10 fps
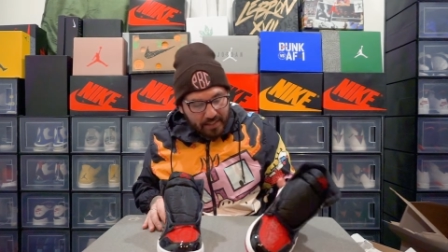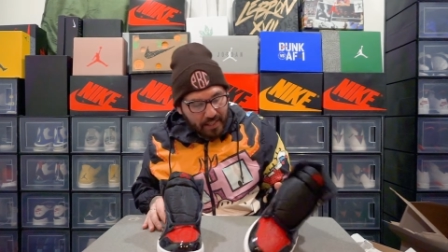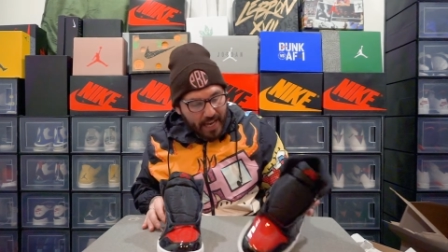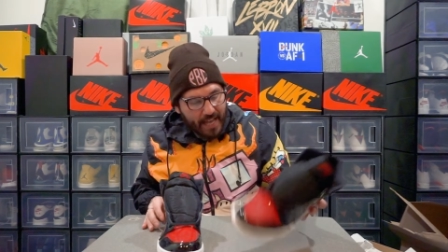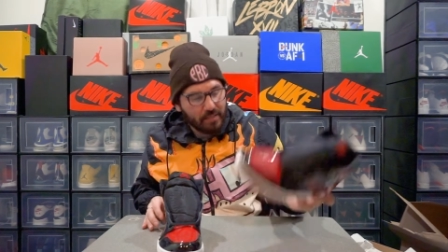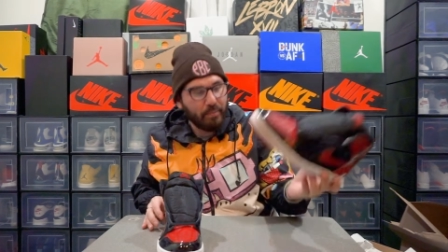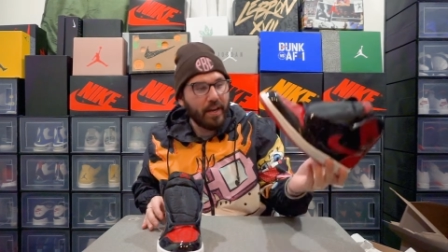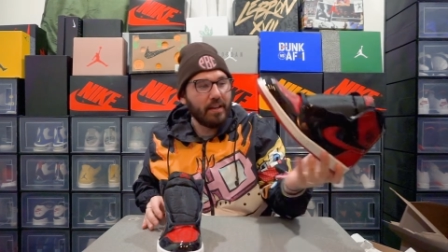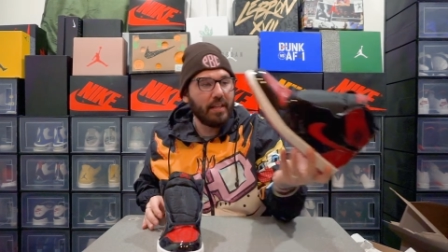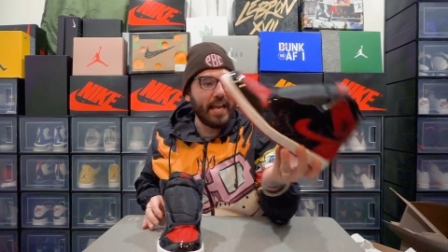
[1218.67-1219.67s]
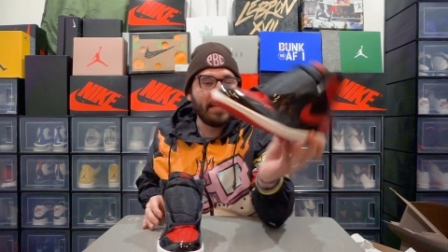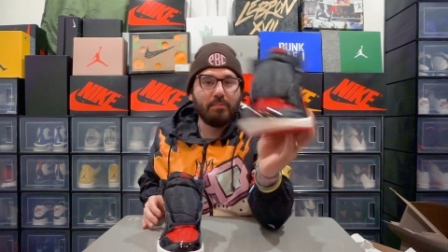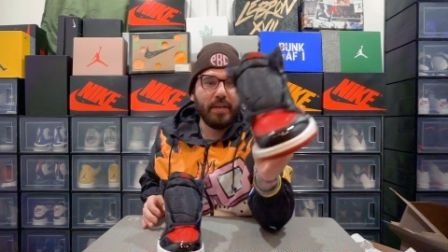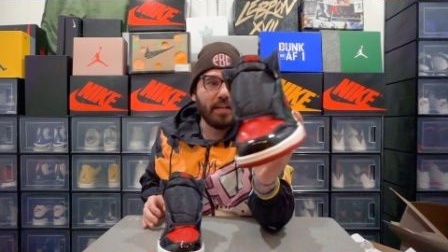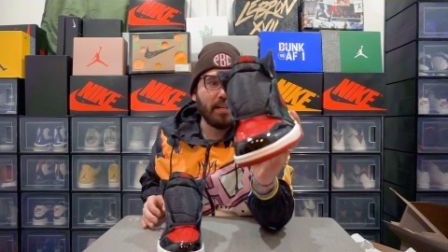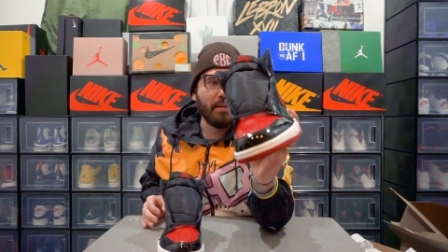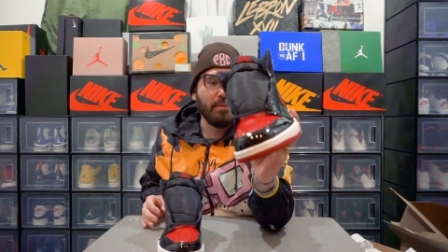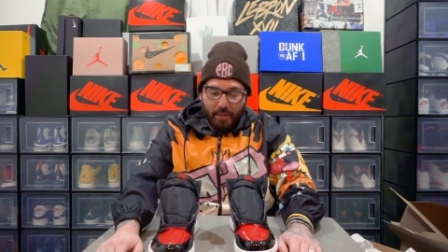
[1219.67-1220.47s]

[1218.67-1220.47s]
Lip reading: The last pair, the last pickup.